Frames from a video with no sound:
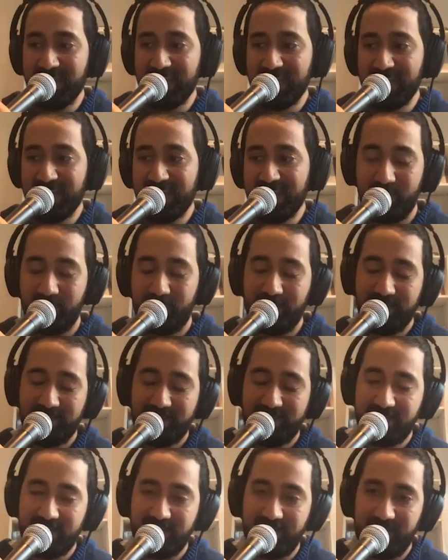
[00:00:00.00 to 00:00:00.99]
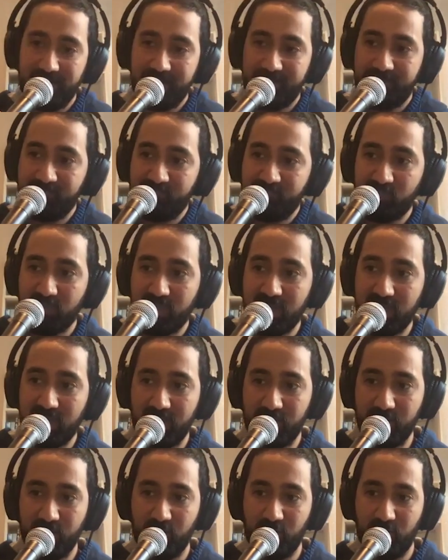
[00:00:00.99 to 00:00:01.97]
I mean, basically,
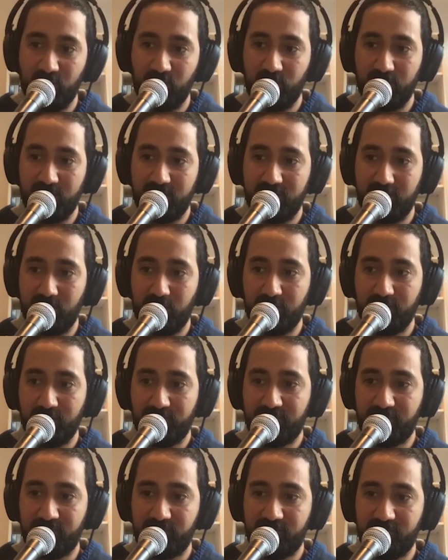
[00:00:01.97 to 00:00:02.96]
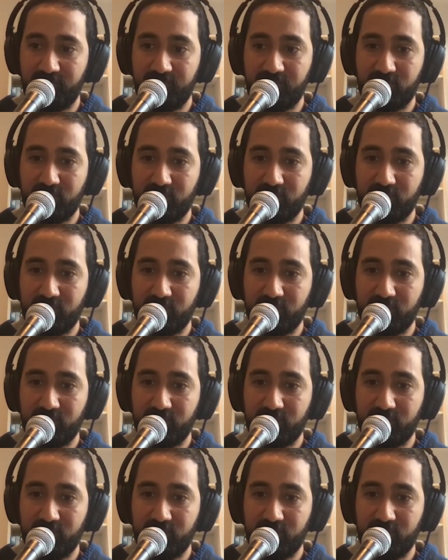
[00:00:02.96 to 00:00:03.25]
you know, with a lot of